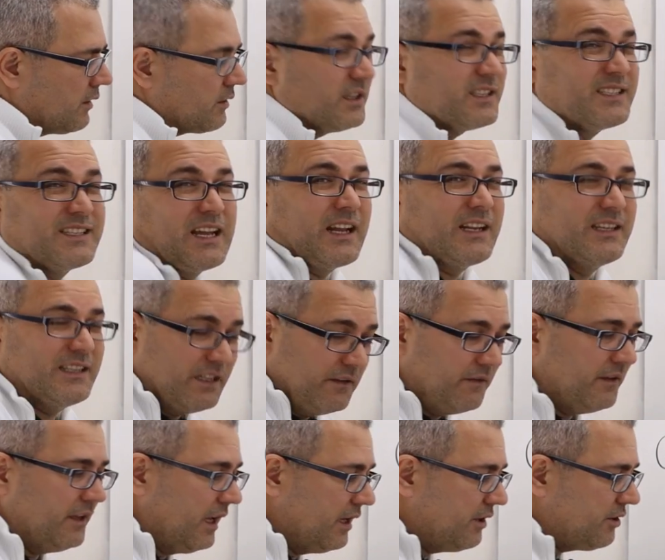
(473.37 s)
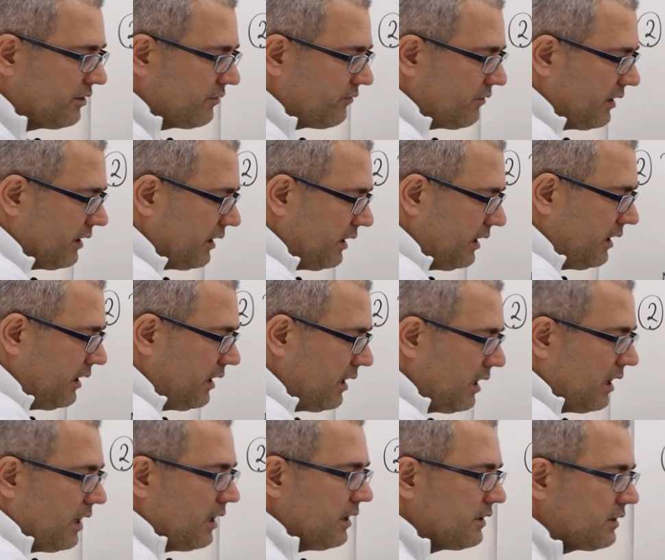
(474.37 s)
It's not a deviation, really.
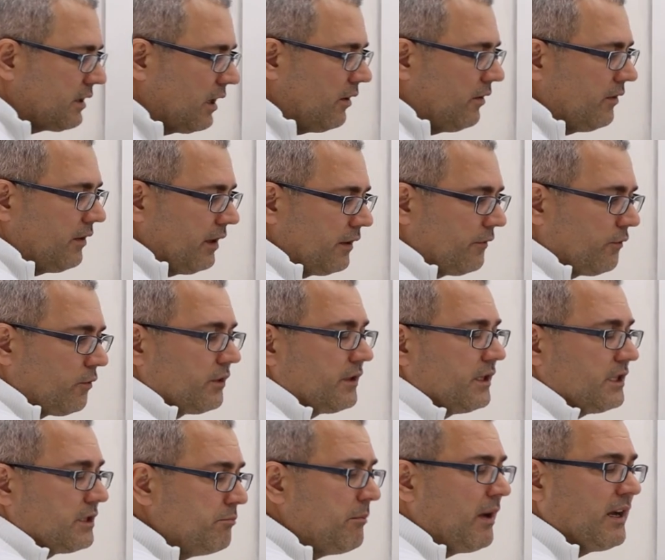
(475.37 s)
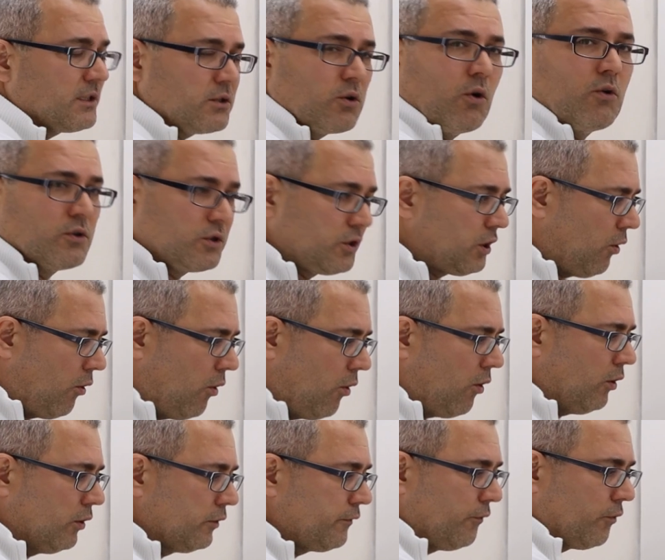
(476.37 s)
So therefore, this must also
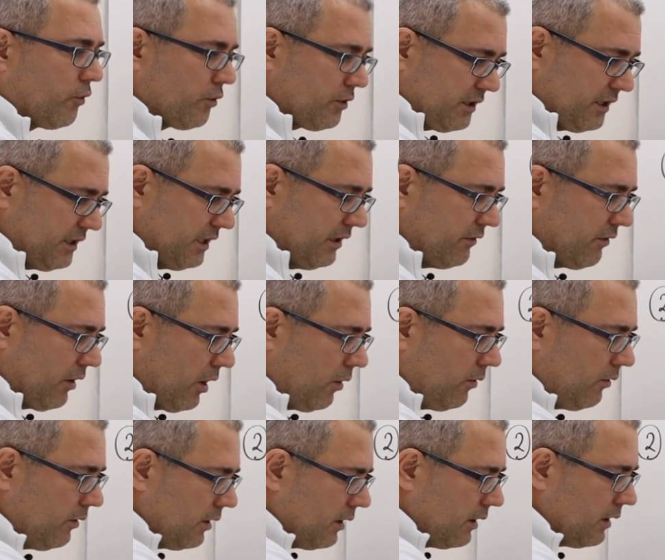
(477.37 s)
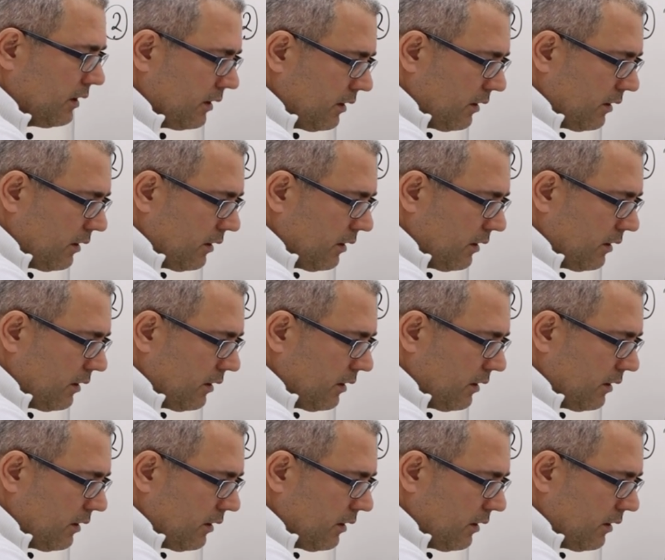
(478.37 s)
hold for 0.